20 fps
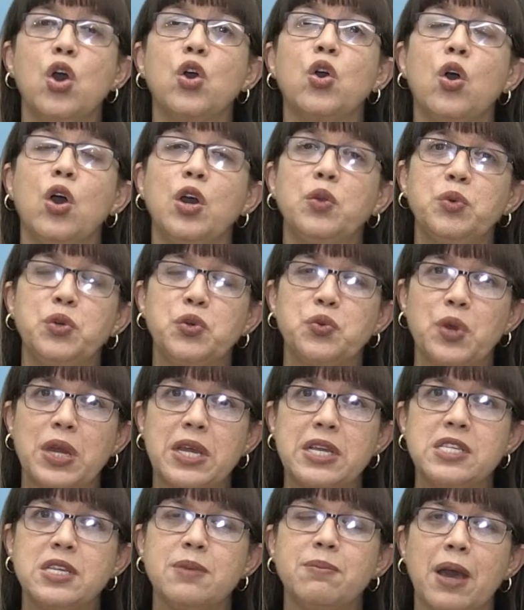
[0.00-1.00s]
God would
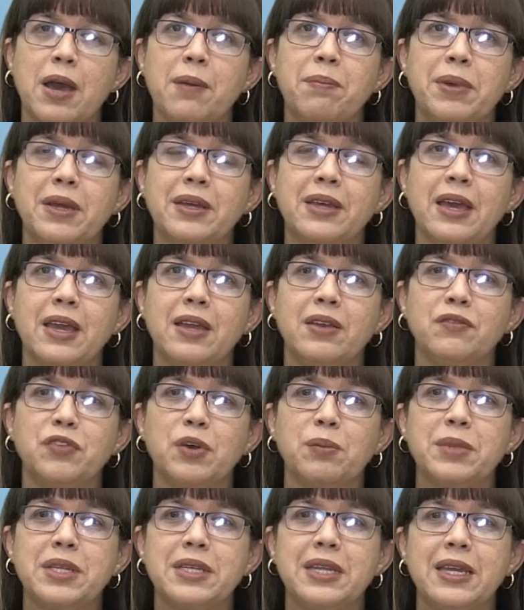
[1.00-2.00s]
raise him up again
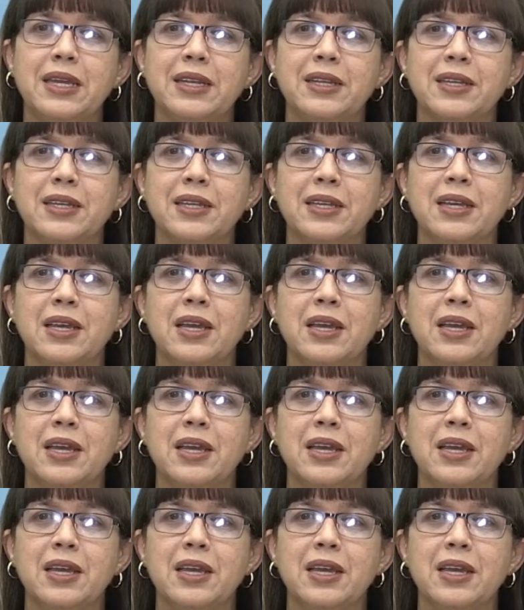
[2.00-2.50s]
from the dead,